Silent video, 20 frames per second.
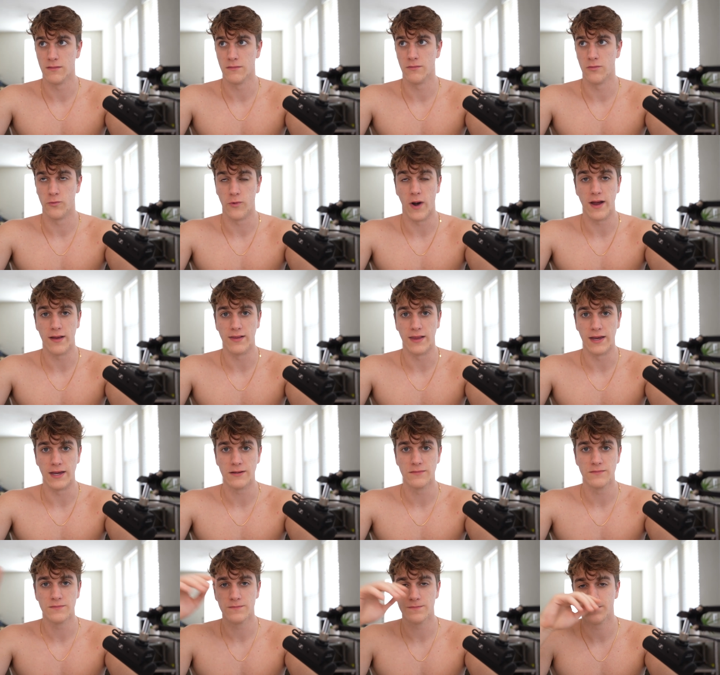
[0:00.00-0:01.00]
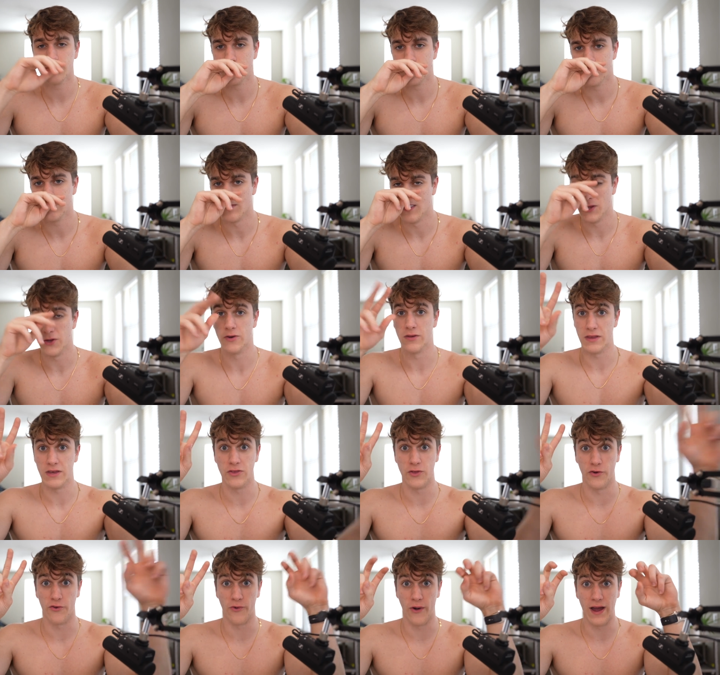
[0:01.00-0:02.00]
right lane, literally
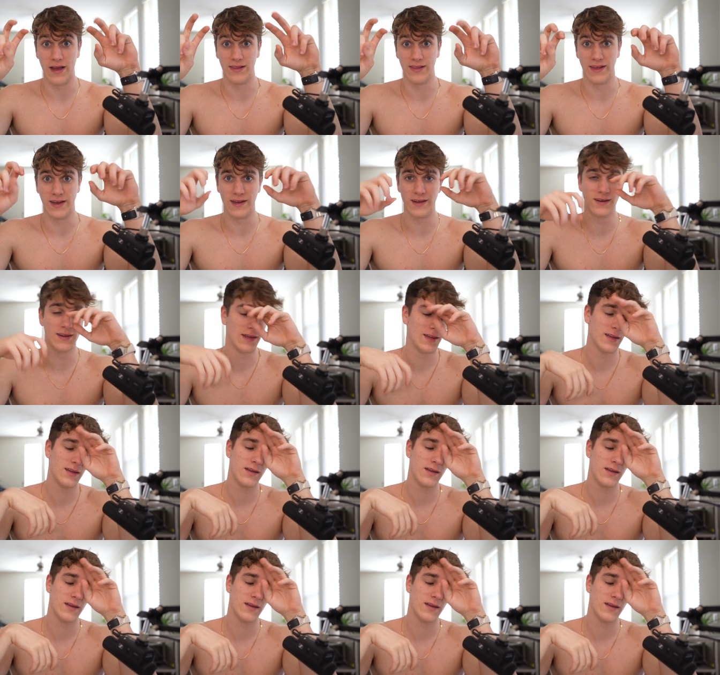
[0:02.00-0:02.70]
the right lane,